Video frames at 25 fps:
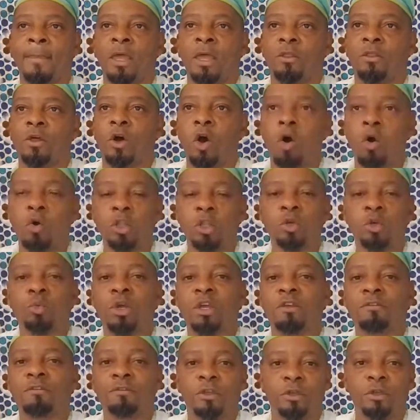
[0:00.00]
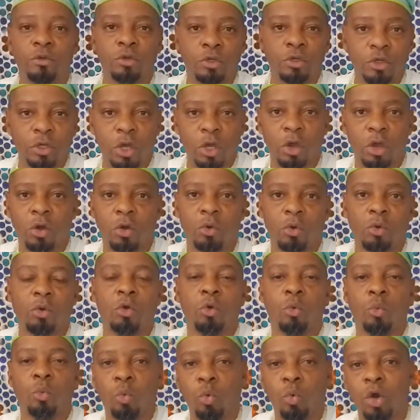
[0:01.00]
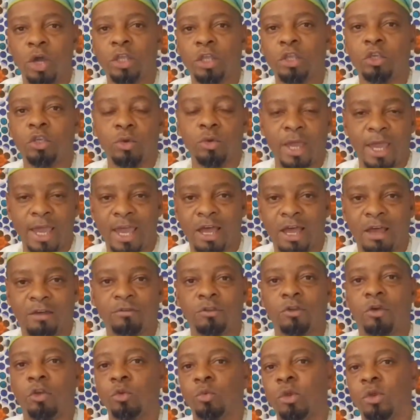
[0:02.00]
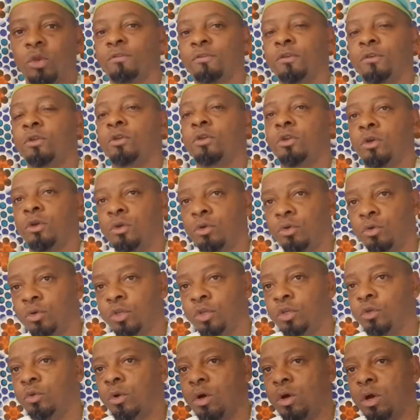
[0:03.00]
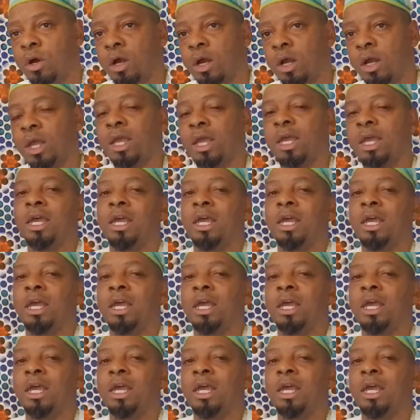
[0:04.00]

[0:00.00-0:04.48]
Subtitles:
the only way for you to know what you have, the only way for you to know who you are,